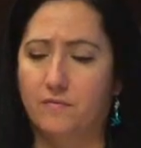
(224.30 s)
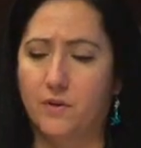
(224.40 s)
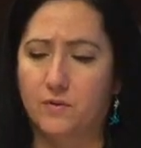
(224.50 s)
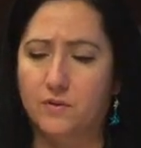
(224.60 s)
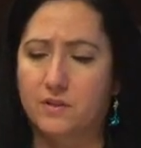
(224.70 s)

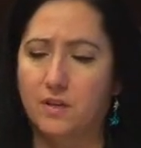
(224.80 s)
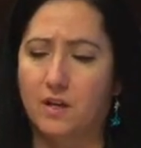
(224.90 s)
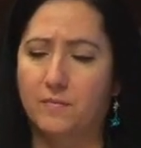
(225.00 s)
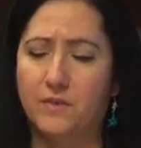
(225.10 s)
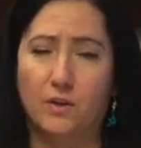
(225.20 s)
folks
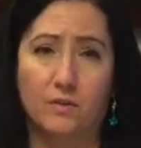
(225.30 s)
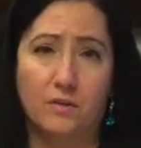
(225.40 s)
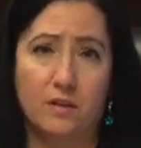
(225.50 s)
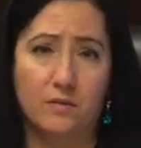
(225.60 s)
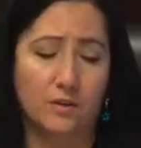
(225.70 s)
that are
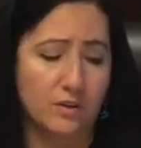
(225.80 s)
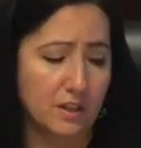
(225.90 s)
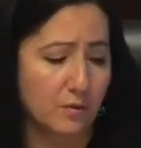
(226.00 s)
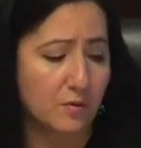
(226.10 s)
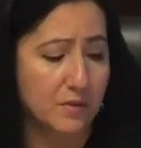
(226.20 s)

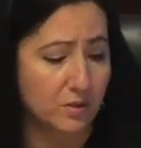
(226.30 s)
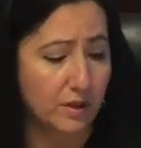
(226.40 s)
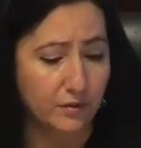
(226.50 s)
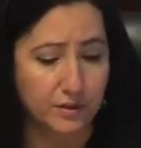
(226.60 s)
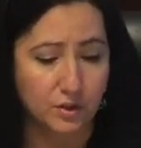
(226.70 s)
dealing with mental
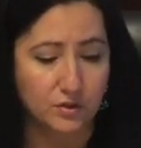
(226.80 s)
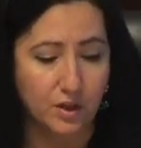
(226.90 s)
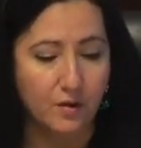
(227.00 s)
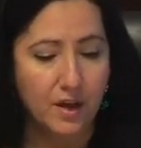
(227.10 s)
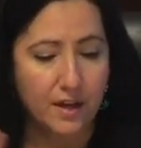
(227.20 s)
health issues.
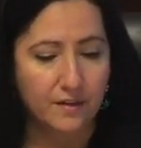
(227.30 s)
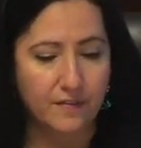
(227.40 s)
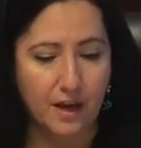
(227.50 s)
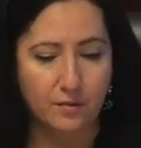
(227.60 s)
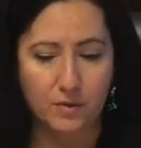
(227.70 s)
So
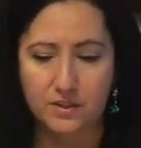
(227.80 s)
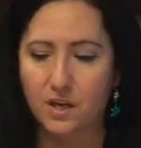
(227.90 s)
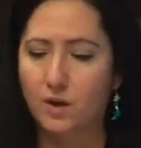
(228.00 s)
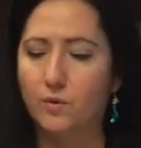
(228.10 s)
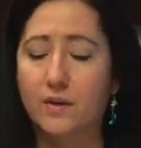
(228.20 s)
that was,
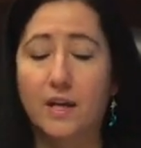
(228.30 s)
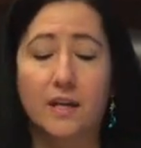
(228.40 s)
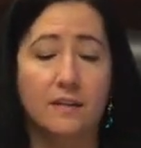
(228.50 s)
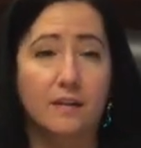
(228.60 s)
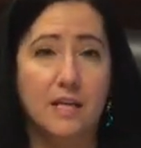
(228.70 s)

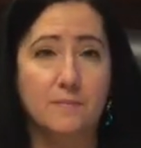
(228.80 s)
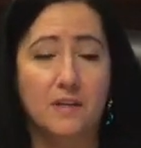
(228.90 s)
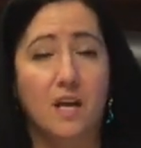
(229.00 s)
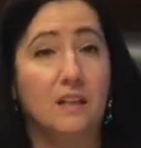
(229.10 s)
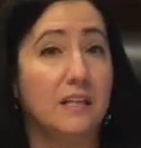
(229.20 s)
and last but
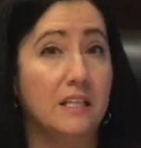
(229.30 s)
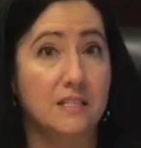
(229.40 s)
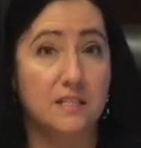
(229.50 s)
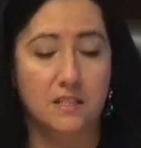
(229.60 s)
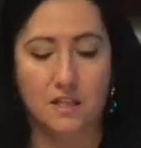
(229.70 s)
not
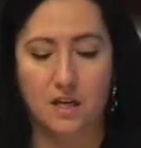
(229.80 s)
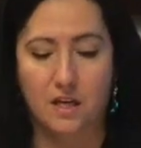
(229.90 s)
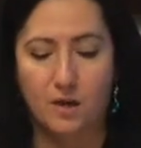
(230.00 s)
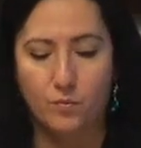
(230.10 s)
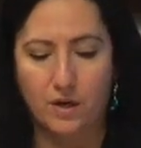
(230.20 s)
least,
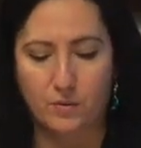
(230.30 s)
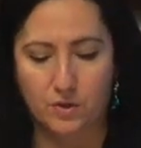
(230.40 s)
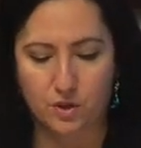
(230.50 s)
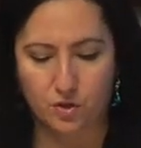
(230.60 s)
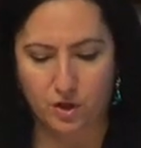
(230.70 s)
what I
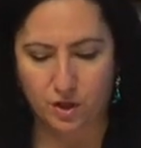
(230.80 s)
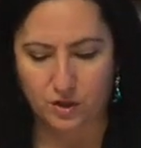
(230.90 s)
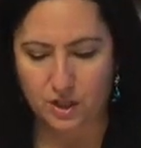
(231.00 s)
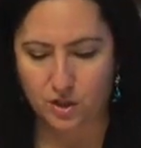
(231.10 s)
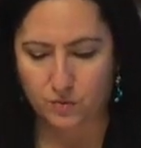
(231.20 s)
wanted to draw to your
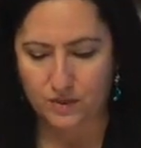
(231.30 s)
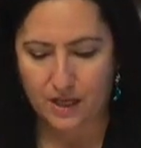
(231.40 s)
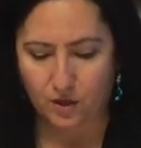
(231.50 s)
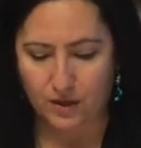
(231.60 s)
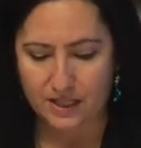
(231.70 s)
attention was
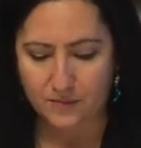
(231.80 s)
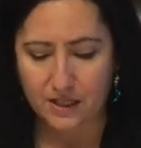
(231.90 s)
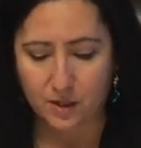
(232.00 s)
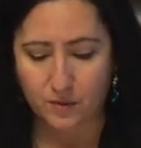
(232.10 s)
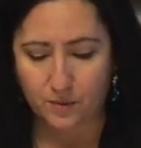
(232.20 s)
at our last
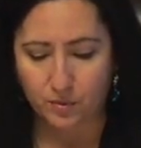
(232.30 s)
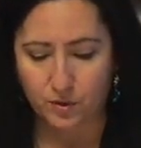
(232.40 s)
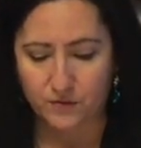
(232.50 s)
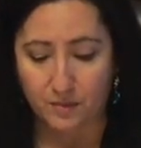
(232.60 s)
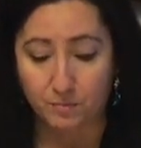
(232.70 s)
meeting, we
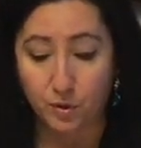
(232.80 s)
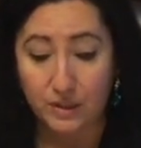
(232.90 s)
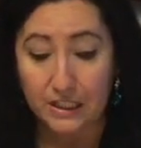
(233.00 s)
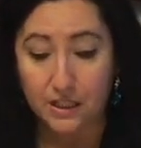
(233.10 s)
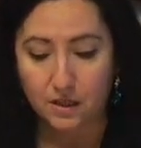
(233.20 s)
approved a
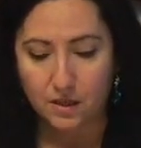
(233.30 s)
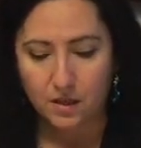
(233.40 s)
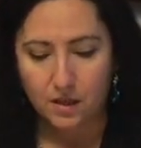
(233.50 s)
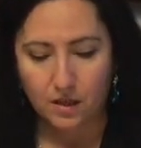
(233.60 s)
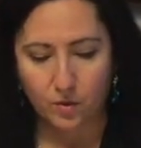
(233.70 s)
booting
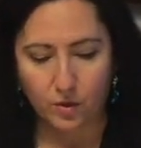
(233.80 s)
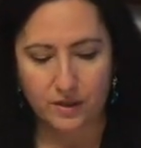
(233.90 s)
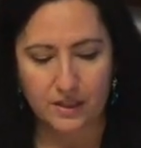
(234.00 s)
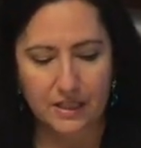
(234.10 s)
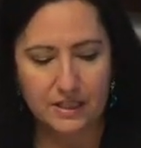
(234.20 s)

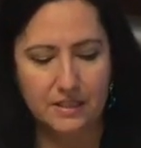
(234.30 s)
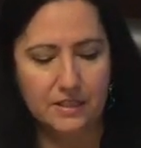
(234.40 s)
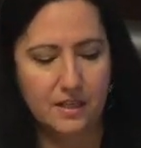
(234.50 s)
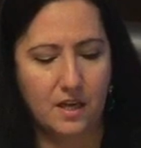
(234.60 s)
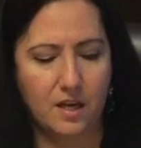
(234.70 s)

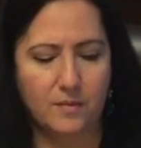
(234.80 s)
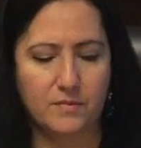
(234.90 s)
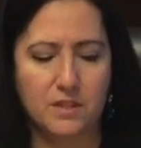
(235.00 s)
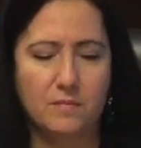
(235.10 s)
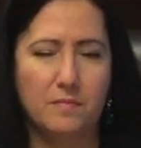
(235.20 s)
ordinance
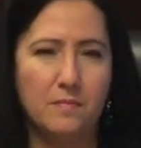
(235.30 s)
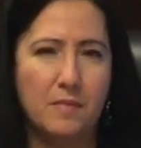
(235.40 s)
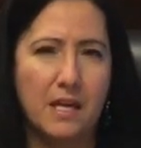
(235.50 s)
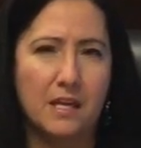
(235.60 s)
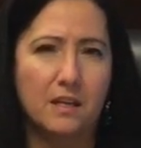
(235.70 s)
to
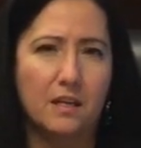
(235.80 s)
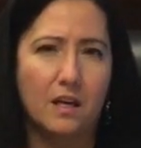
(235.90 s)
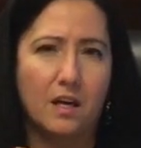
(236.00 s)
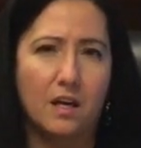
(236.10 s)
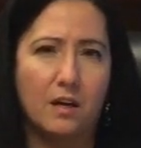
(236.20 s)
make
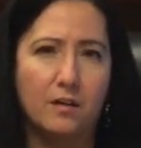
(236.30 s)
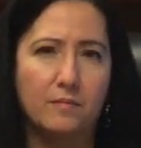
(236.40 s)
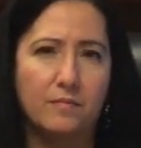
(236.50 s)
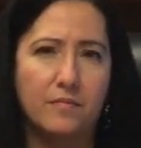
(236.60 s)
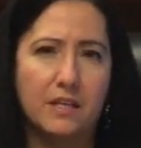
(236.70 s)

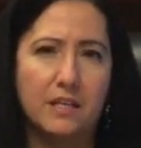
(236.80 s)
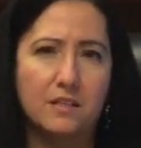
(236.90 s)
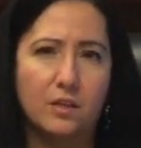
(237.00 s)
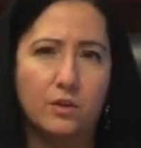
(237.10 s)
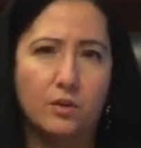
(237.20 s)

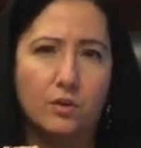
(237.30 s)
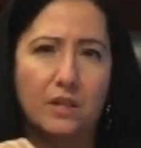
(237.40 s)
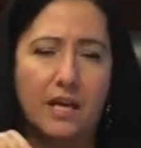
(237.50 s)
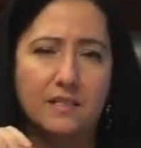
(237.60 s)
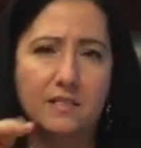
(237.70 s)
things a little
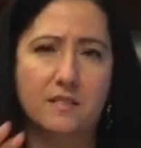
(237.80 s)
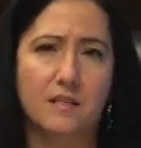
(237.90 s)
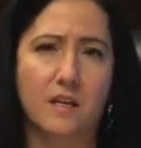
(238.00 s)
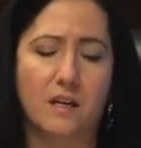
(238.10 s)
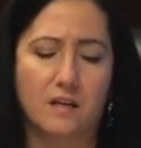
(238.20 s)
less,
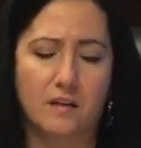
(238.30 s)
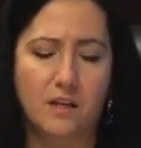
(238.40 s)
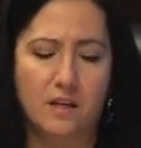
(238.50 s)
to